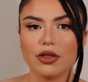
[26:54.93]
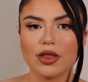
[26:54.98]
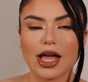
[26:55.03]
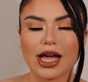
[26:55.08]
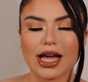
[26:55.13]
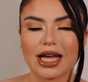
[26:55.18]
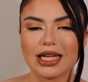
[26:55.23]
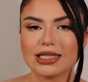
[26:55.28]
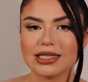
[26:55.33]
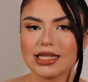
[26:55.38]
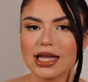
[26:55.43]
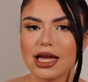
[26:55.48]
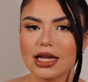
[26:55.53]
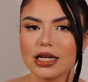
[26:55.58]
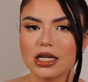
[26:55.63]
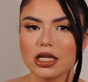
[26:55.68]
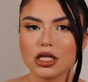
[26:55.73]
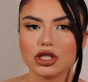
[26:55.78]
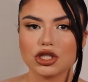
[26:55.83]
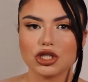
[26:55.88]
Like I
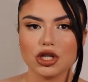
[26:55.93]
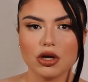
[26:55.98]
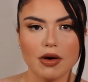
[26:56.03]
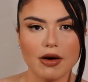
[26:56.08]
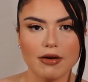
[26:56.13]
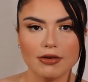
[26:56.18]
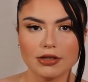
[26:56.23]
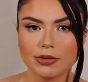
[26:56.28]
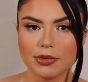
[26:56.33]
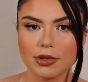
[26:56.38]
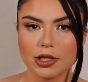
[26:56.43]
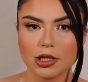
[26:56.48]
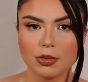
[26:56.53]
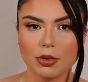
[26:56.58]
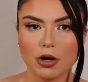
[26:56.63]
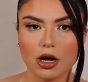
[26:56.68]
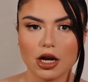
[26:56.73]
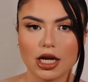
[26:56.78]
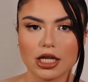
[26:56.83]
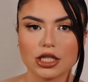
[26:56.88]
said, don't have to be these
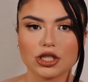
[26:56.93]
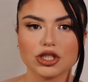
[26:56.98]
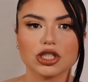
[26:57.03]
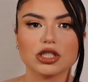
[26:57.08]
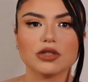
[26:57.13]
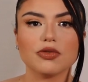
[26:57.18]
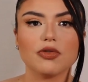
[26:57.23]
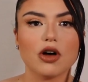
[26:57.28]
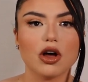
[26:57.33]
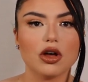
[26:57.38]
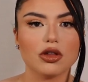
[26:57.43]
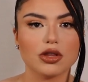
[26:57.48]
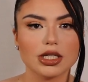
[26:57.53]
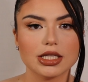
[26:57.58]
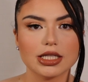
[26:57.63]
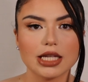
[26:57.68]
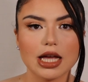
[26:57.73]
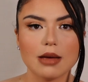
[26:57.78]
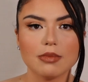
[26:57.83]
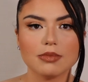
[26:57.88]
products, just follow the
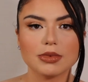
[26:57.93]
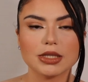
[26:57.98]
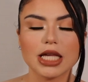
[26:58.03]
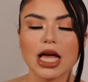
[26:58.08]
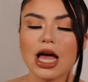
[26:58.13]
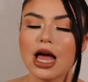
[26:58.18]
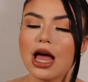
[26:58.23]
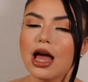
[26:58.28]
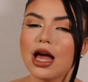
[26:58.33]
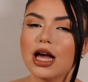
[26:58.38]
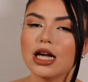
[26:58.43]
steps.